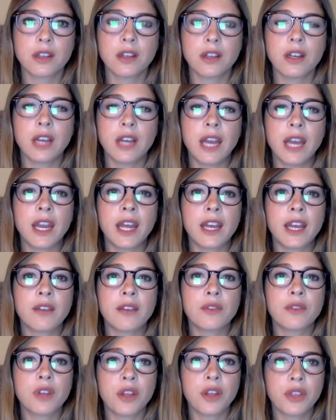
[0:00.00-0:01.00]
And I have
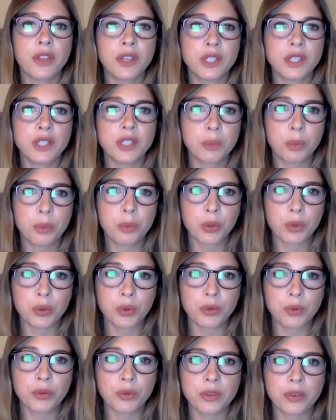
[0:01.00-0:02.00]
nothing to
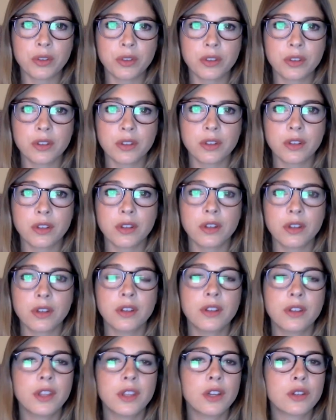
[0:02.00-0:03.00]
prove.
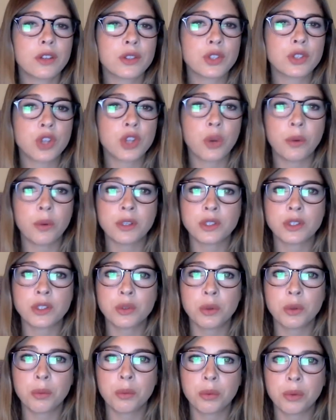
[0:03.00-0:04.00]
There is no one
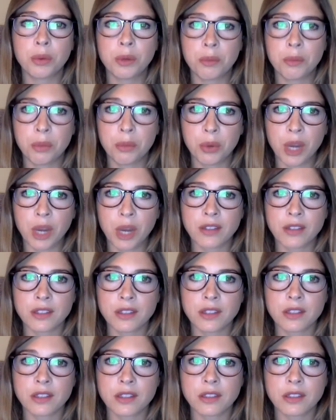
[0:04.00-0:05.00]
to impress.